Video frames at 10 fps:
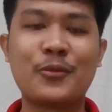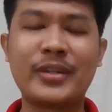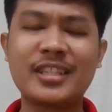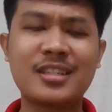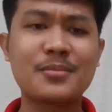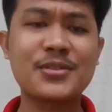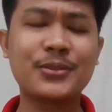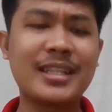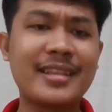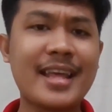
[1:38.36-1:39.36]
when it comes to
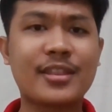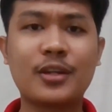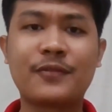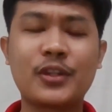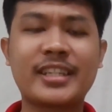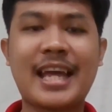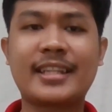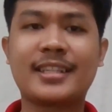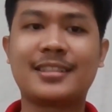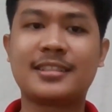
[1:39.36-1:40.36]
the length of your
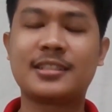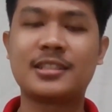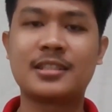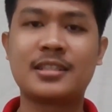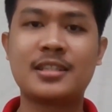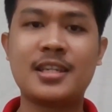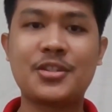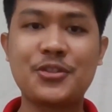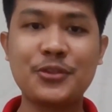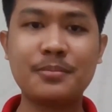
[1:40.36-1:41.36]
title,
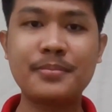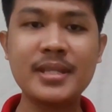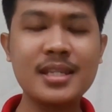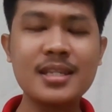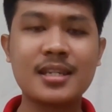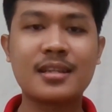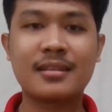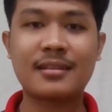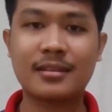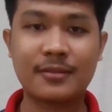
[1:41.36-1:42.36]
it should be
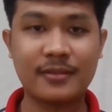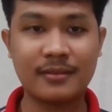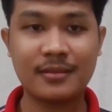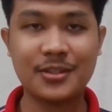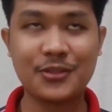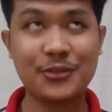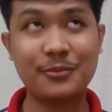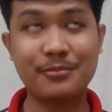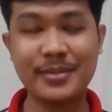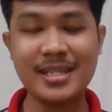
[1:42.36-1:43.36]
it
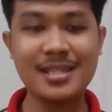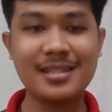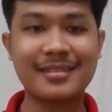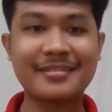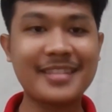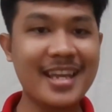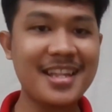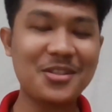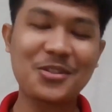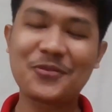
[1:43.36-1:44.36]
should be
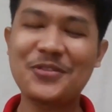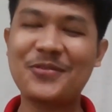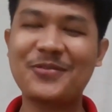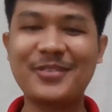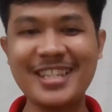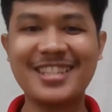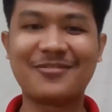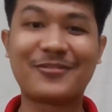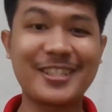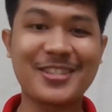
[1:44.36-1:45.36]
10 to
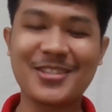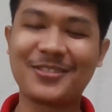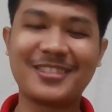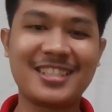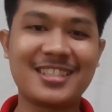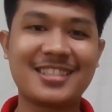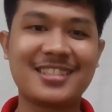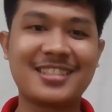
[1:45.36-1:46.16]
15 words only.